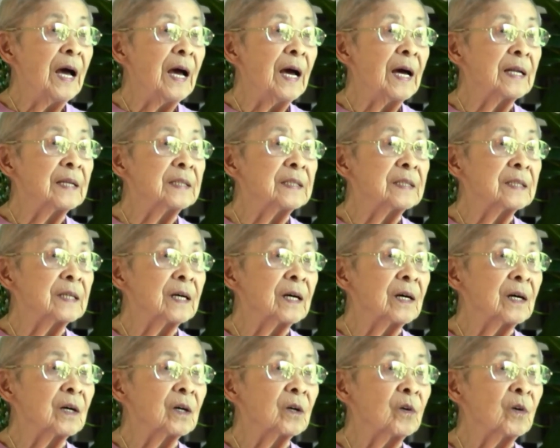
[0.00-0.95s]
And
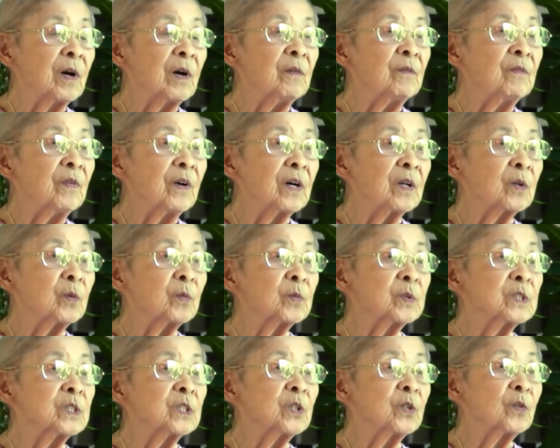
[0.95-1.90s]
grandfather
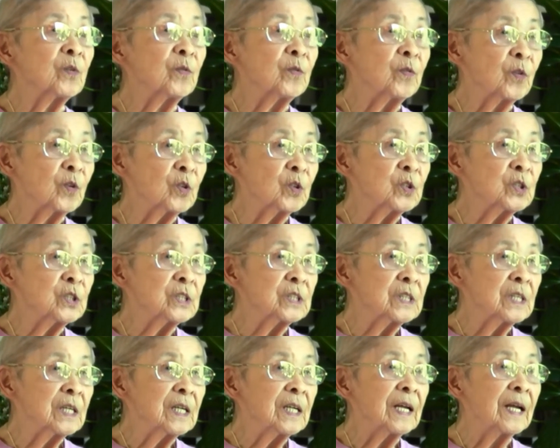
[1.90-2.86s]
was here first.
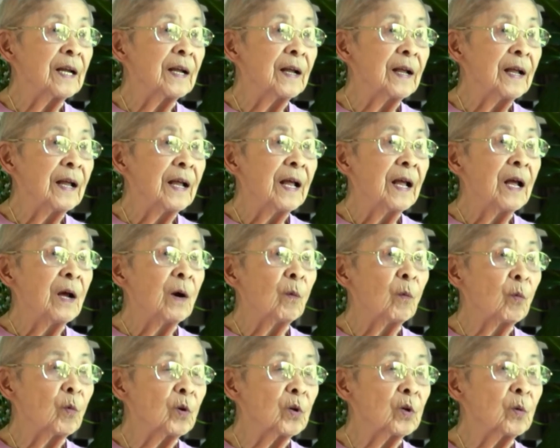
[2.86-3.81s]

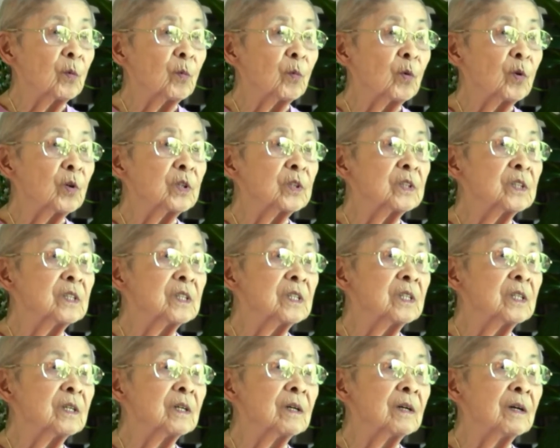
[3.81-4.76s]
Worked
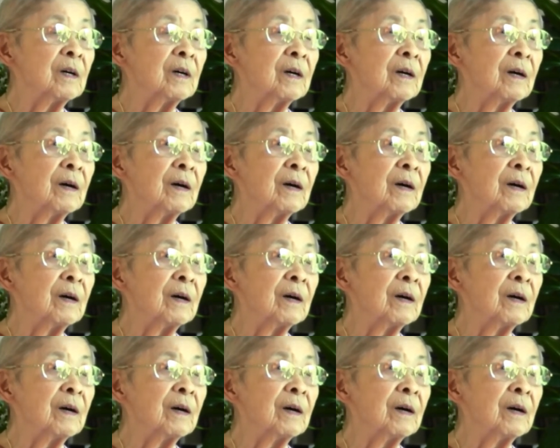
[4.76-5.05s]
in the,